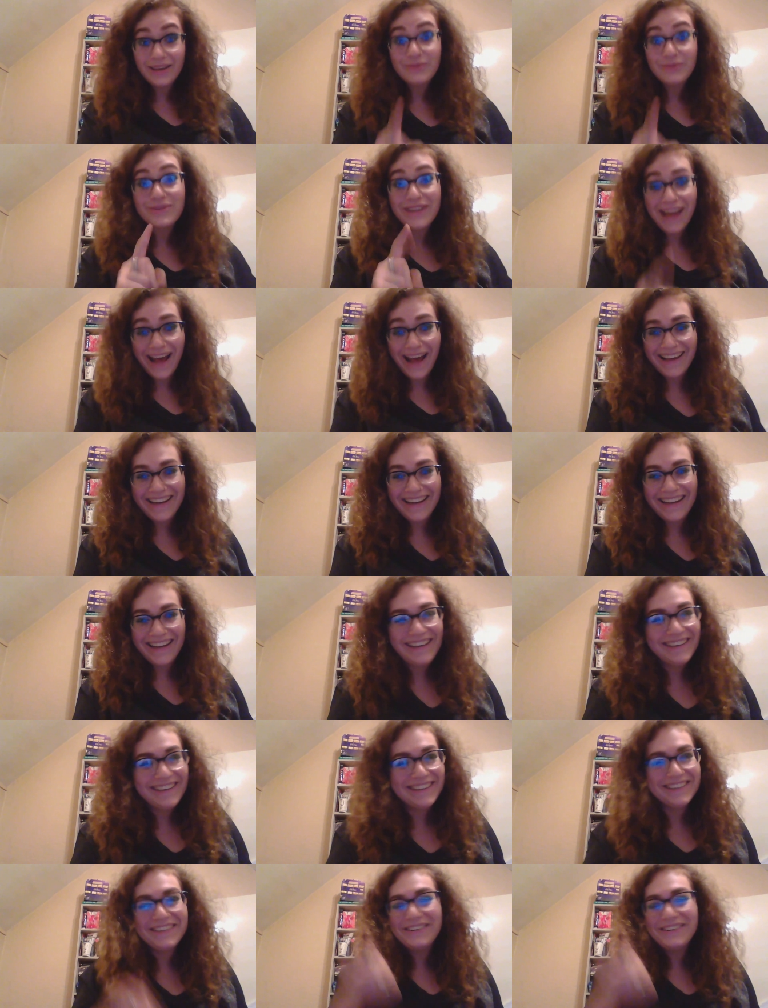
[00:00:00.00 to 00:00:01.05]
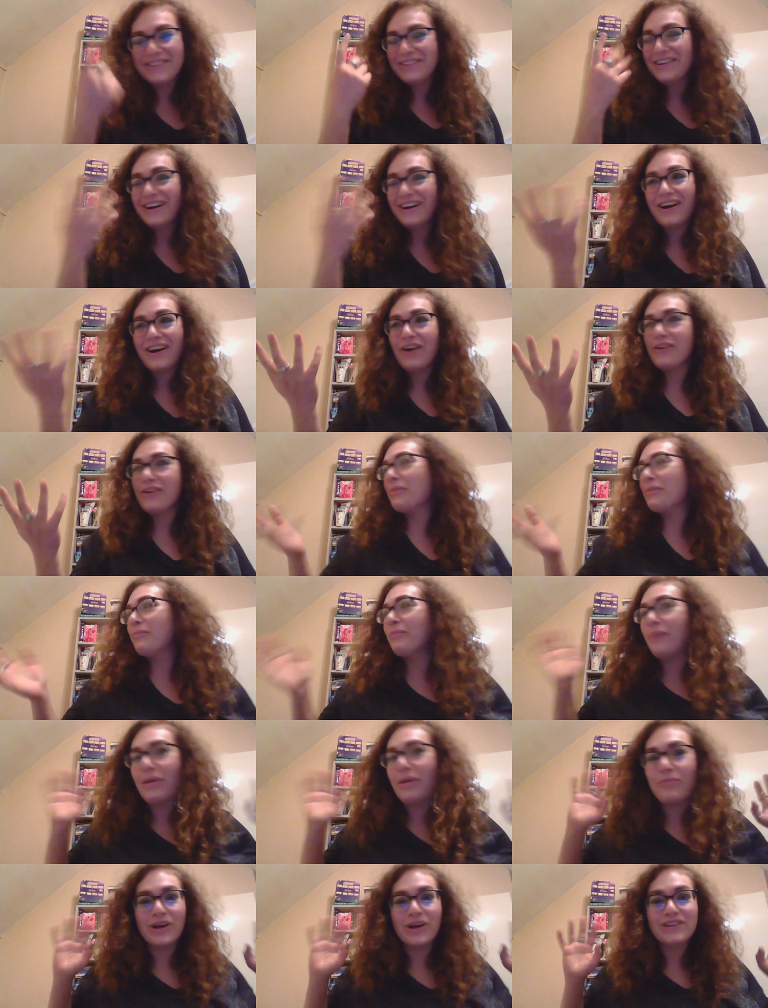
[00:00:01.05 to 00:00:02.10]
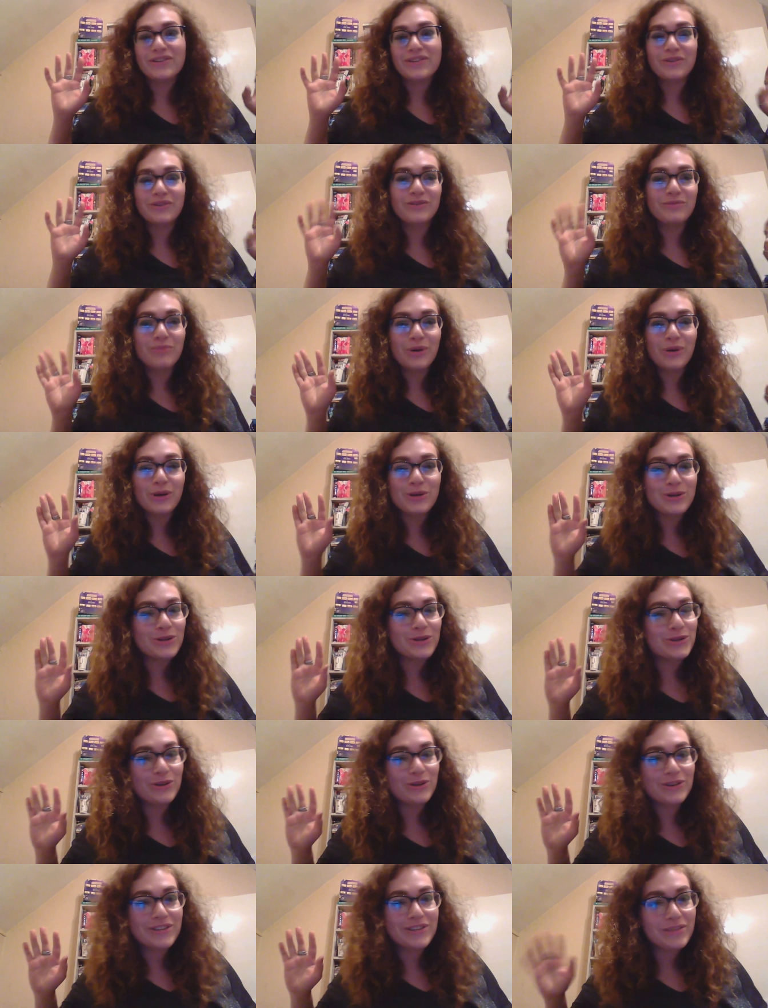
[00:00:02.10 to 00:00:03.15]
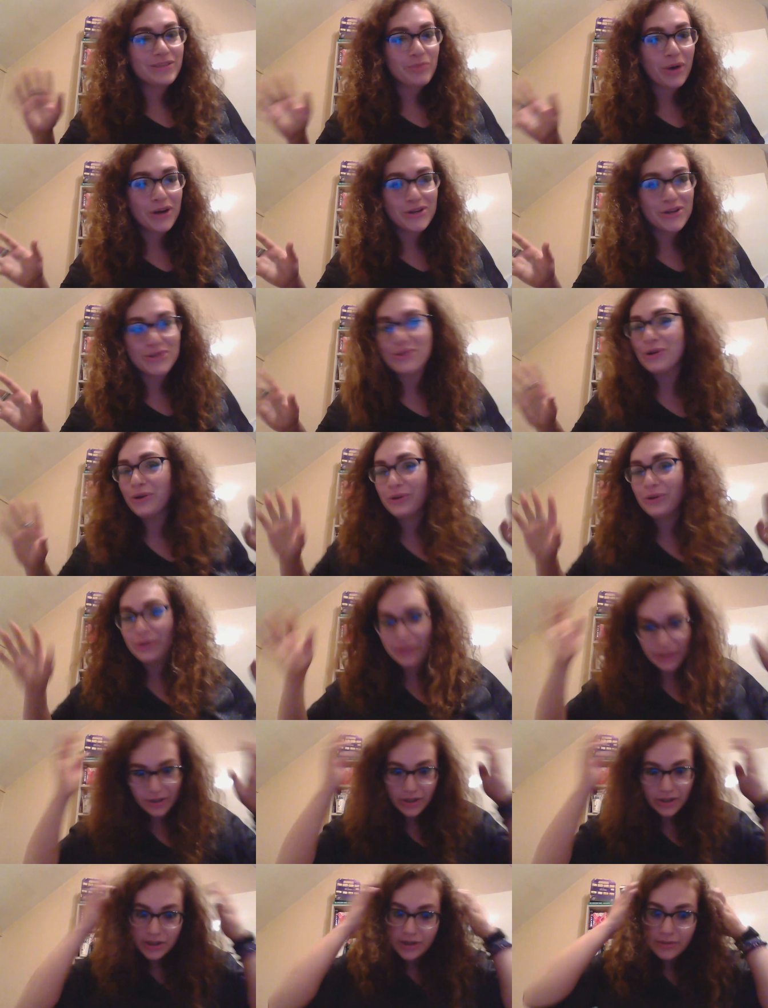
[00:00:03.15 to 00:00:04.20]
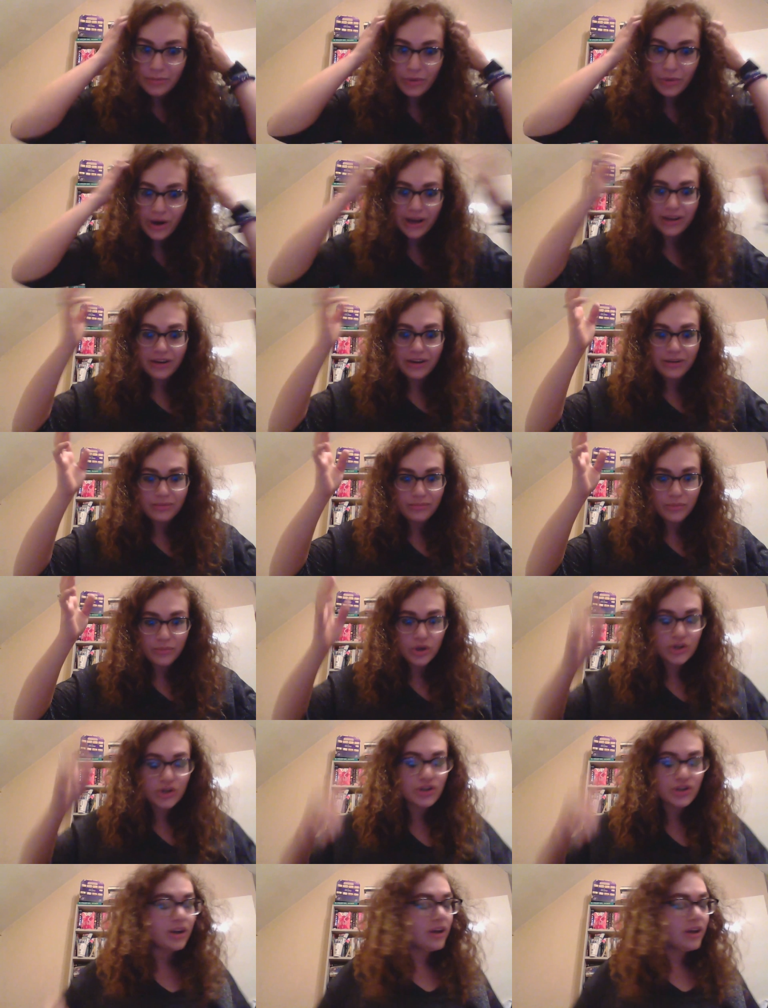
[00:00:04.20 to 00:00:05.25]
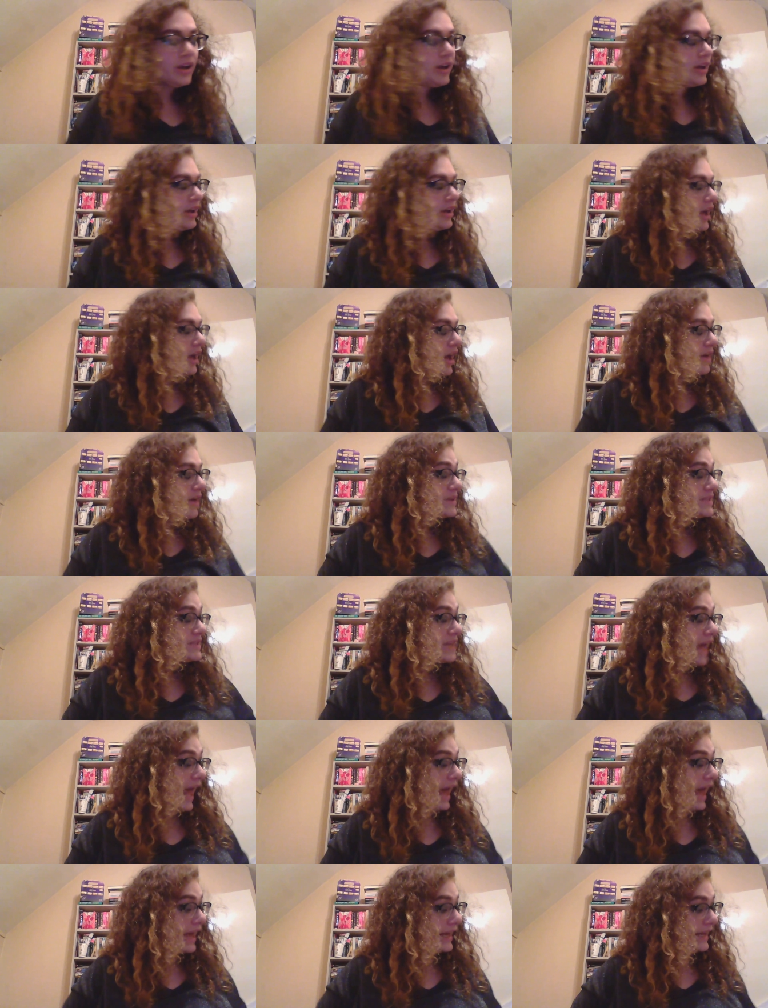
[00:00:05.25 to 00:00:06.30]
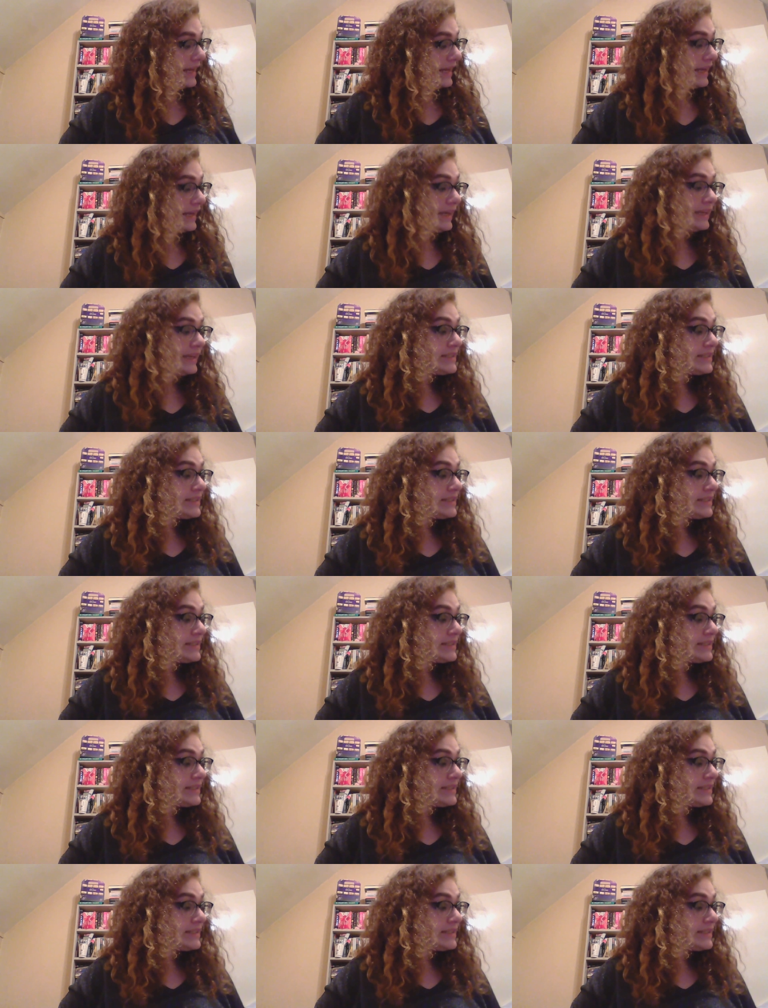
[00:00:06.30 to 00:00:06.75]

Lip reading: It was in Hackney. I can't remember, my brain's gone to mush. As soon as the pressure's on, brain, mush. It's in Hackney.